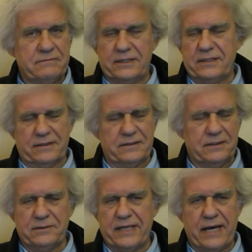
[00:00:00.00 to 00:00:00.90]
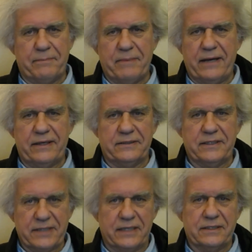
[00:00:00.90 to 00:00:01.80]
You know, no doubt about it.
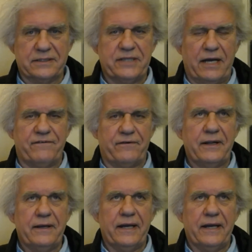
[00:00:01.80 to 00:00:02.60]
They're going to suffer.